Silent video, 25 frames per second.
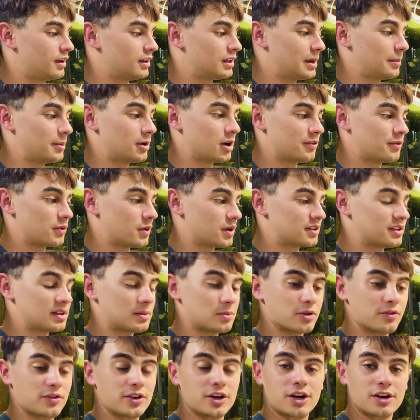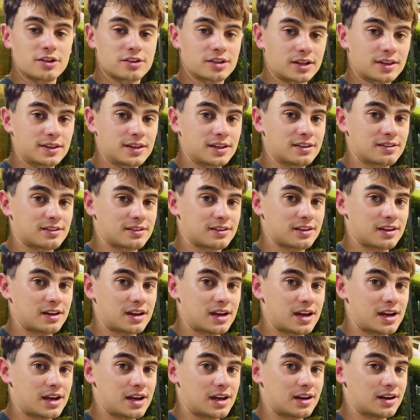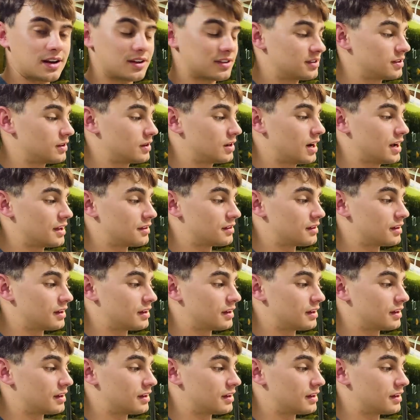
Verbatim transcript: let me know if you want to see more videos like this and I'll see you guys in the